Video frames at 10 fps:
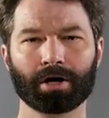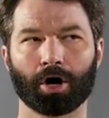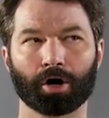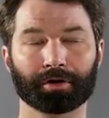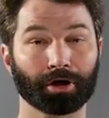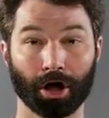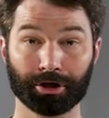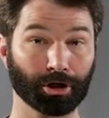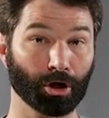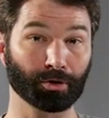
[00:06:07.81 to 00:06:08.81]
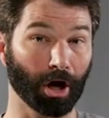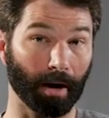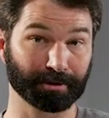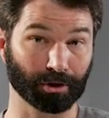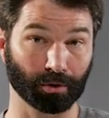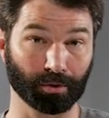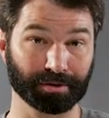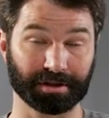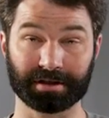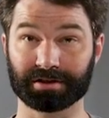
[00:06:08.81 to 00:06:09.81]
Are there unknown obstacles
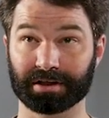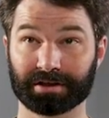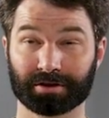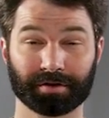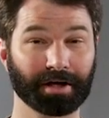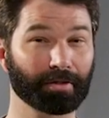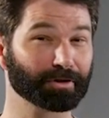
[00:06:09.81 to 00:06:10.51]
that exist on the other